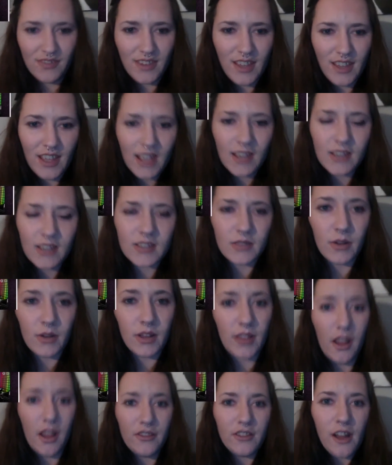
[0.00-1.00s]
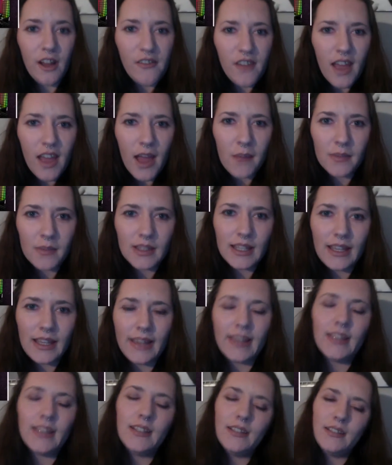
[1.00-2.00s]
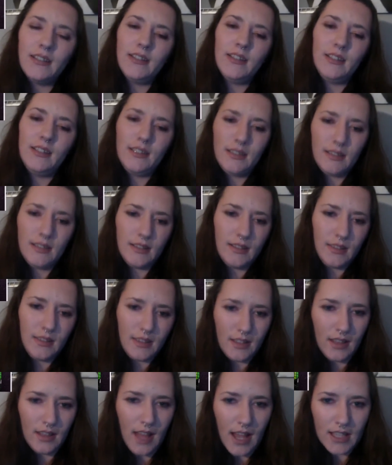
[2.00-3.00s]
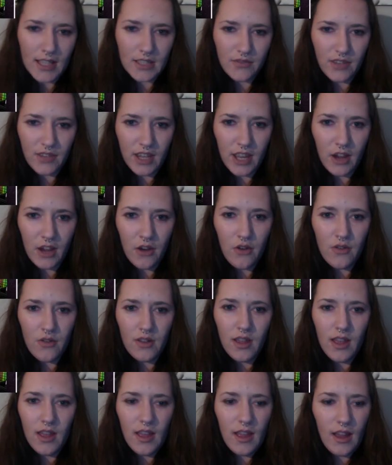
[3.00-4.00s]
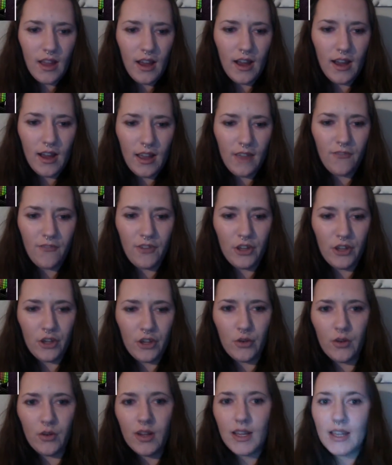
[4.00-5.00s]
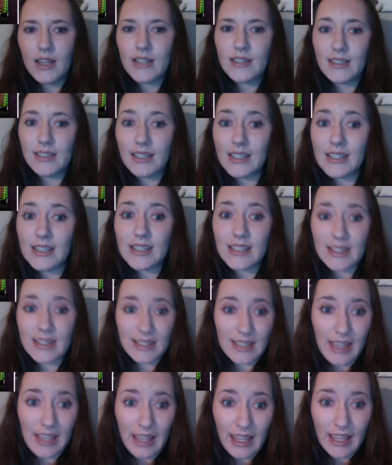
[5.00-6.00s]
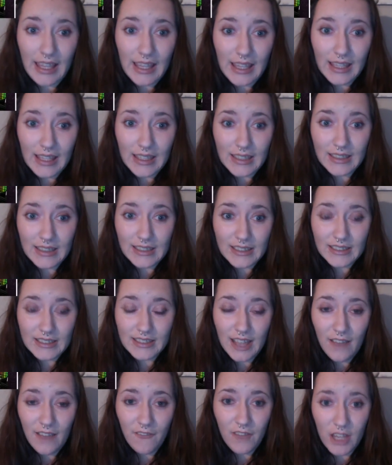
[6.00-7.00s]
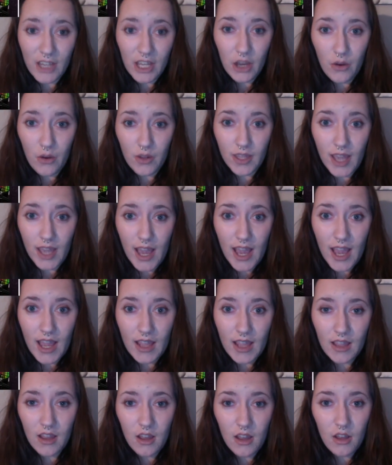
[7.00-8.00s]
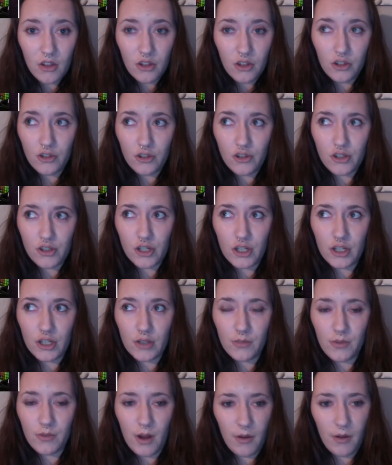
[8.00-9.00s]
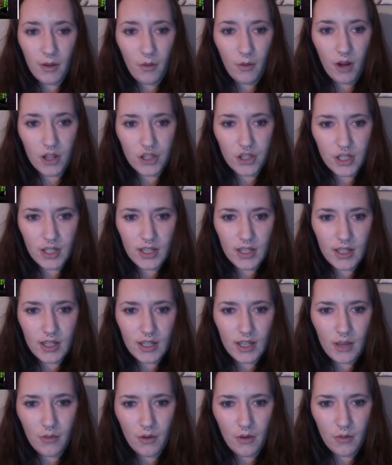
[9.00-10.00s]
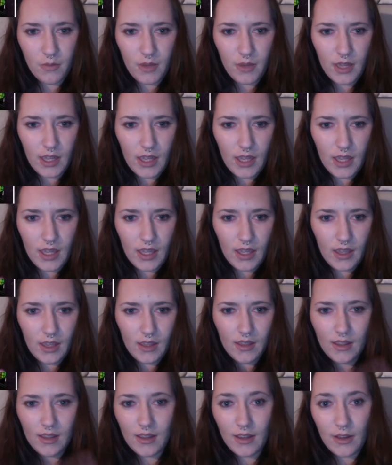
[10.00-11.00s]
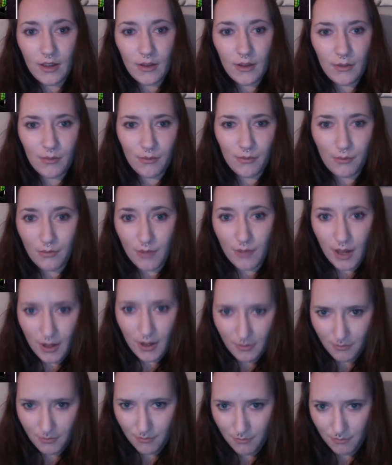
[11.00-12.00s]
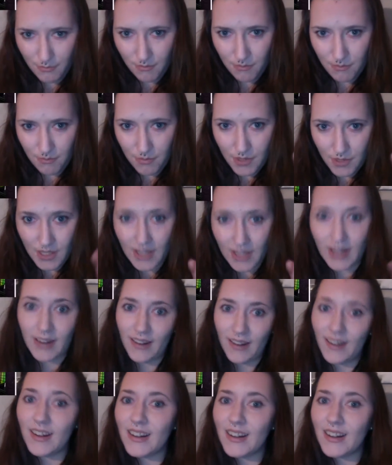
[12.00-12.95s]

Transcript: So I left off at Emily, the last video. If you didn't see that video yet, you should probably watch it. It will be up here.